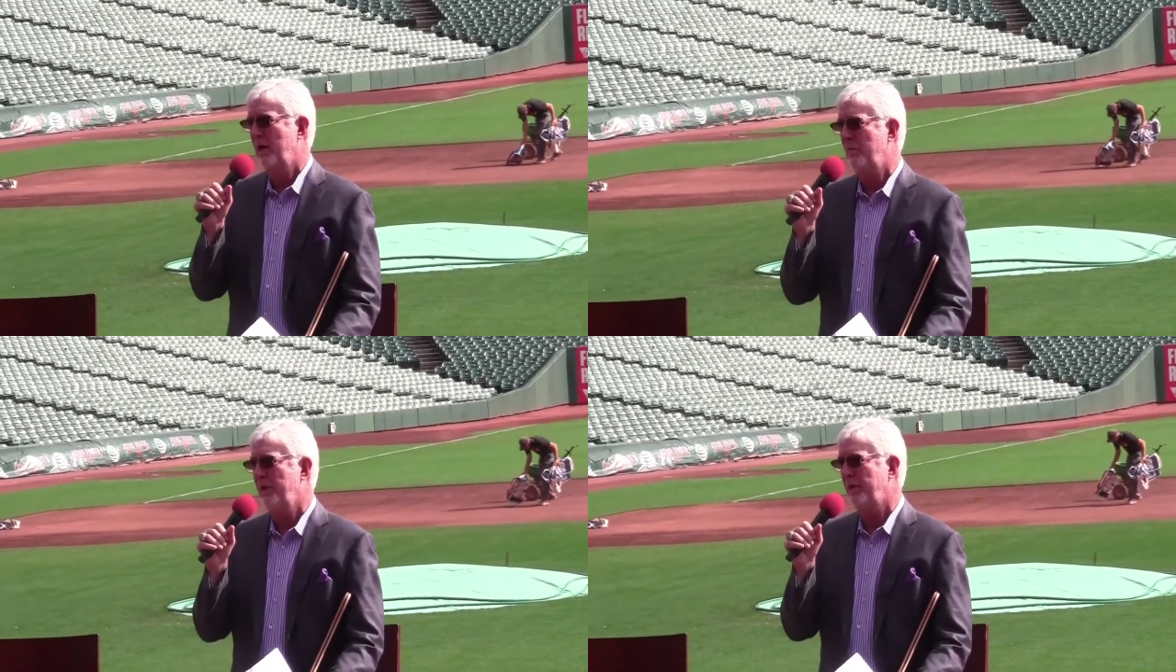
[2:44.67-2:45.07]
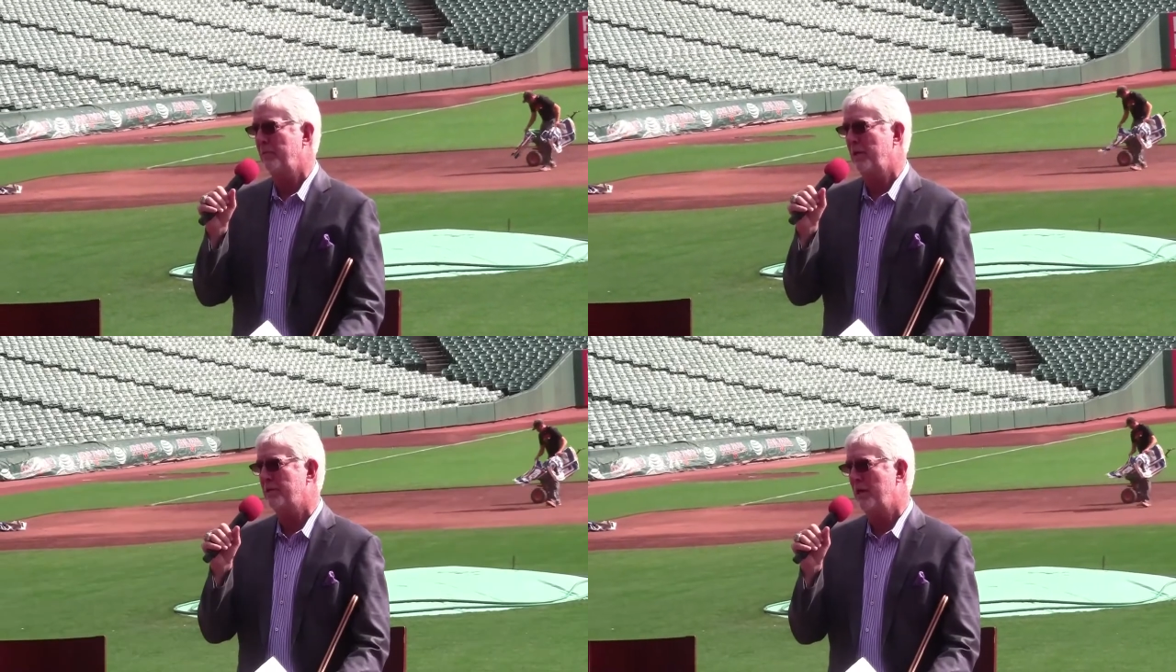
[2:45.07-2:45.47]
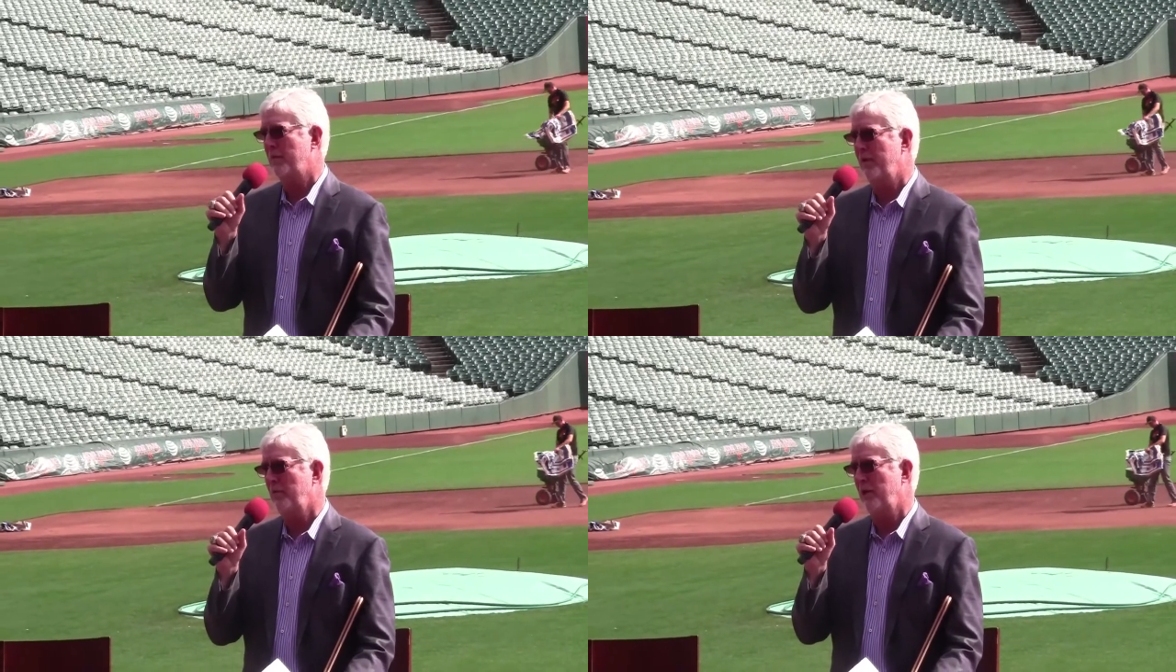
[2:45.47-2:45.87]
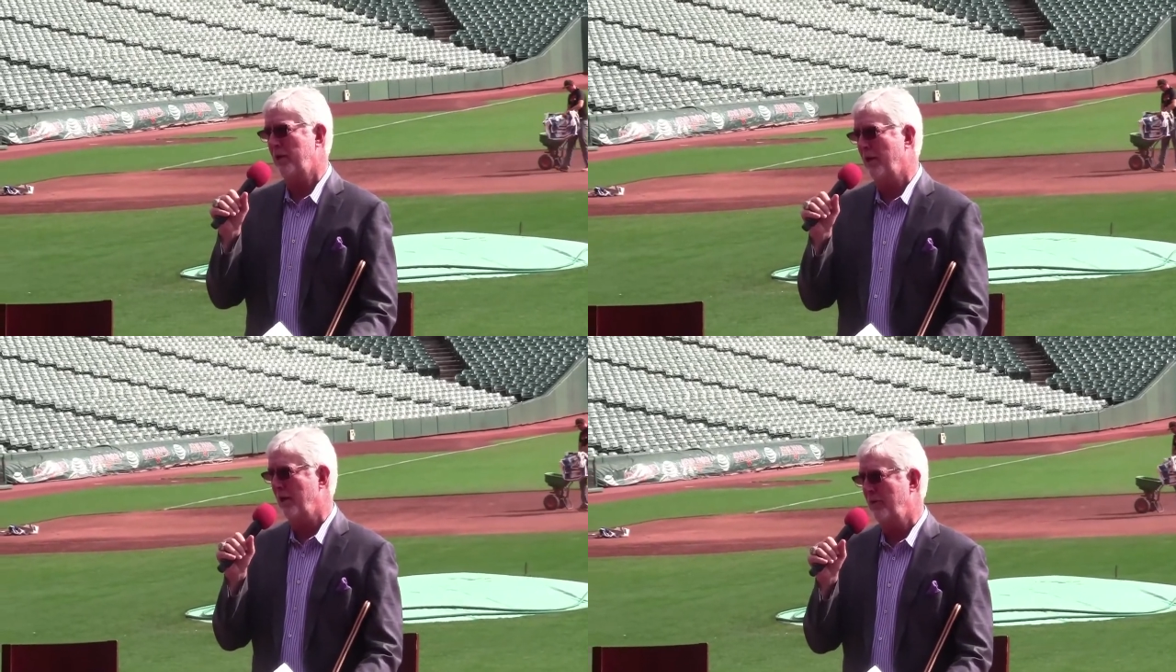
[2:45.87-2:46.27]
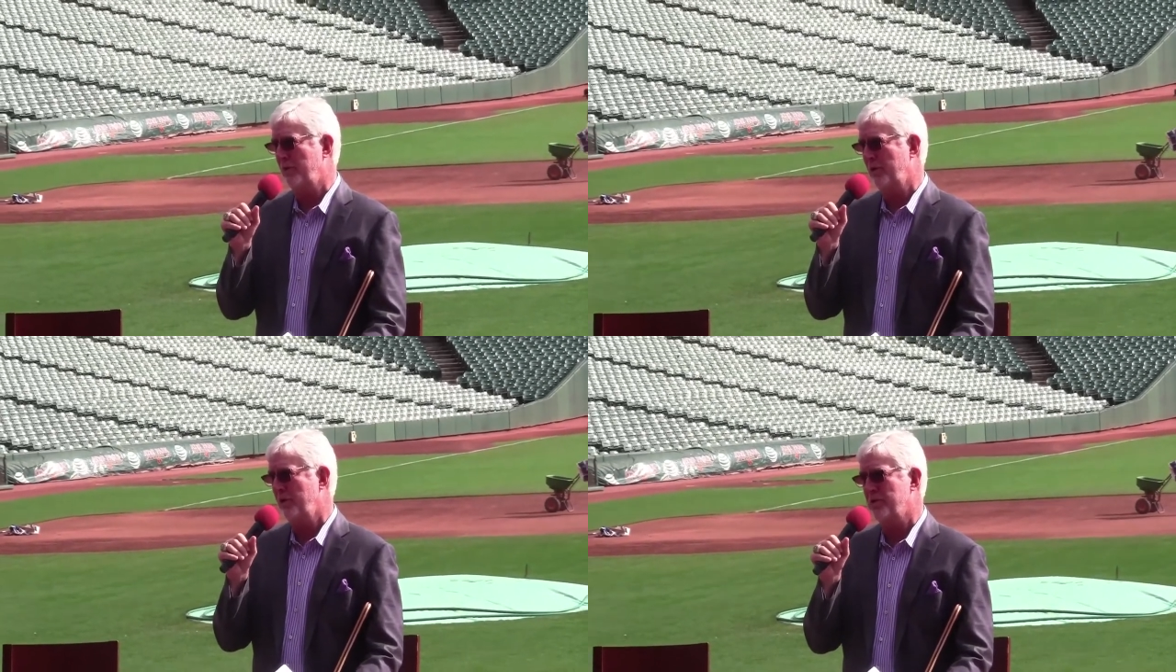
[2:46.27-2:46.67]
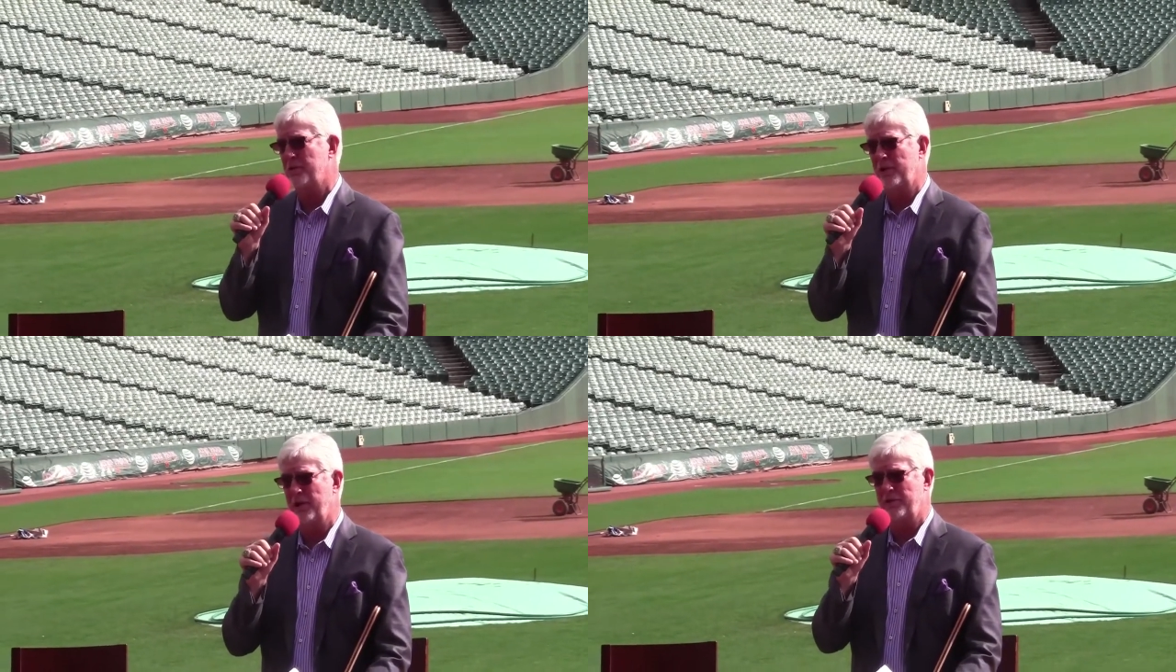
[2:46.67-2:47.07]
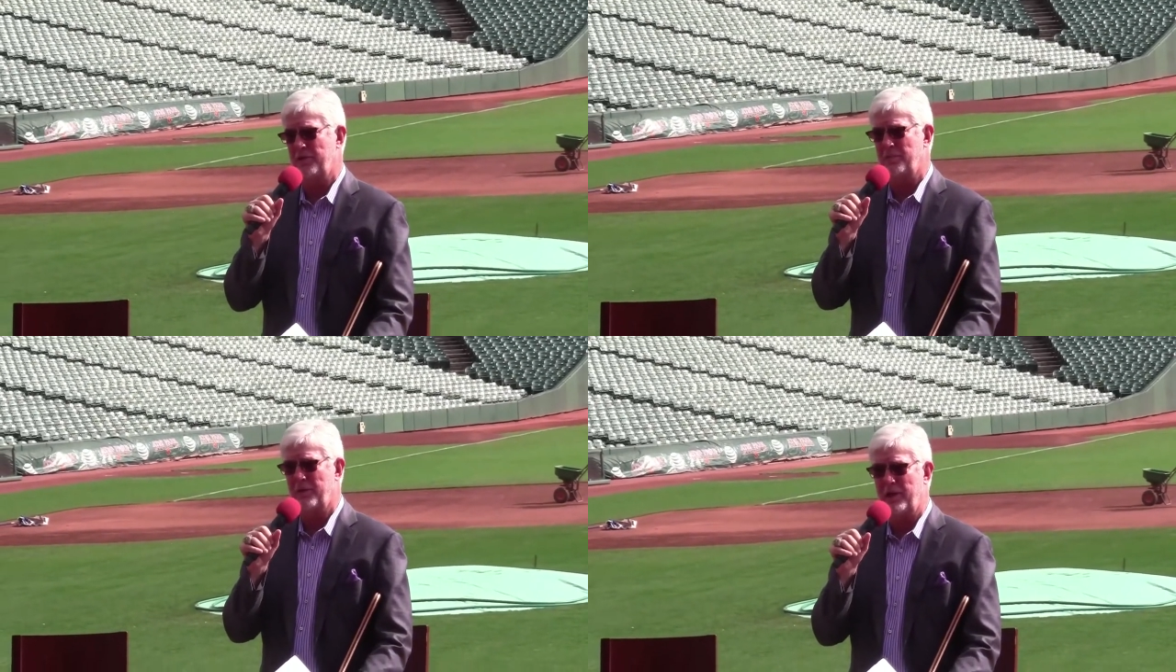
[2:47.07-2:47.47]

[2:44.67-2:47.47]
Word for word: Now I'm thinking to myself, I waited 11 years to get to him.